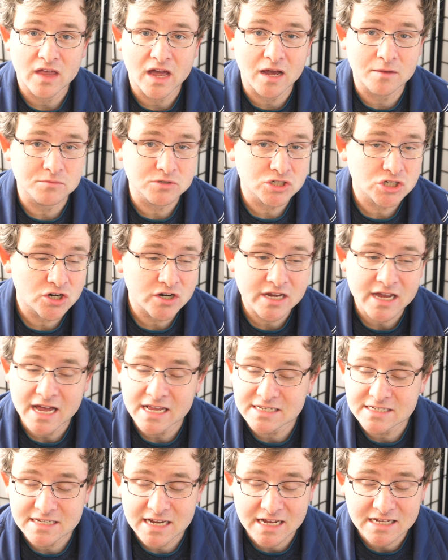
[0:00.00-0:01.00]
I'm sure he
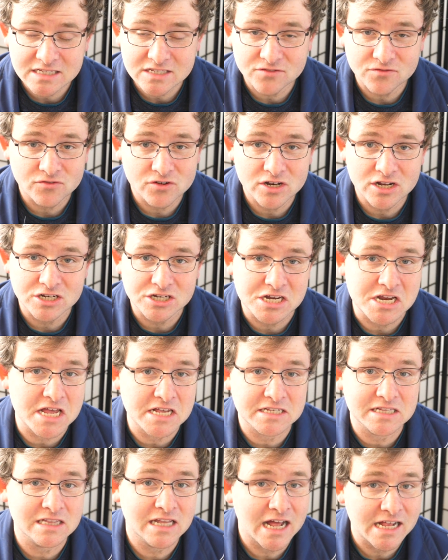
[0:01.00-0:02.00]
has tons of footage and he
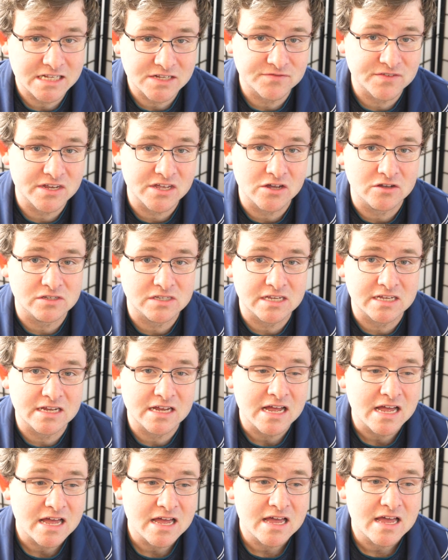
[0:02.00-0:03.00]
has lots of videos he